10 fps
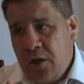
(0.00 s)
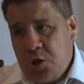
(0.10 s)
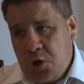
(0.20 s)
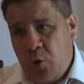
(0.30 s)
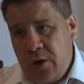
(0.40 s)

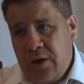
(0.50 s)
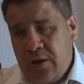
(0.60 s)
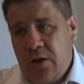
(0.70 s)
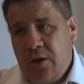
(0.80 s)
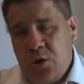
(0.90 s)
showing
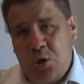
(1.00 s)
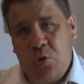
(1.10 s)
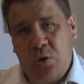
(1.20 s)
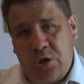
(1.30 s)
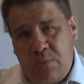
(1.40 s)
it
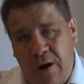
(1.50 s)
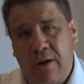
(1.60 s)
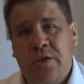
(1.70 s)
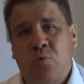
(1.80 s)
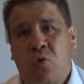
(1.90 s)
to a
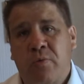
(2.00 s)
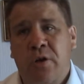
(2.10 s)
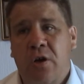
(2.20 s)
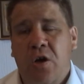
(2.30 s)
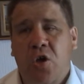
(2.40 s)
Samaritan
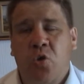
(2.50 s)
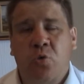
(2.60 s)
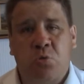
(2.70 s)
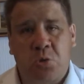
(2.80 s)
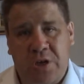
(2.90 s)
woman who
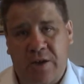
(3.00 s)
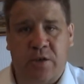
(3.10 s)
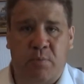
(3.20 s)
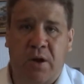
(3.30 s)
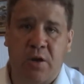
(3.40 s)
was
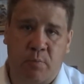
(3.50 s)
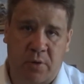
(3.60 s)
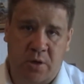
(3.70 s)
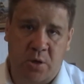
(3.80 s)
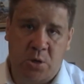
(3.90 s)
rejected by her
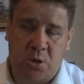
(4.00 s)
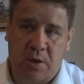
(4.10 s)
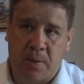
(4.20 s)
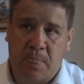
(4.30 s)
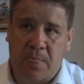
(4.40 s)
peers
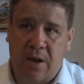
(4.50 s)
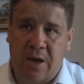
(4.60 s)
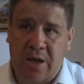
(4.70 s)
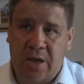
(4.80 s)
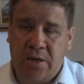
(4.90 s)

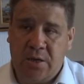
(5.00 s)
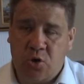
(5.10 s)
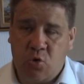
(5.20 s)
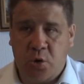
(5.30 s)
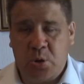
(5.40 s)
and
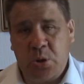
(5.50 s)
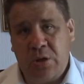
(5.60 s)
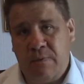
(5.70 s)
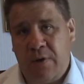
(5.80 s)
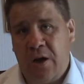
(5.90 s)
crossed the
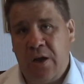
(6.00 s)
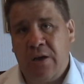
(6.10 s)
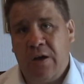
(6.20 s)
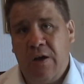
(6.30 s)
divide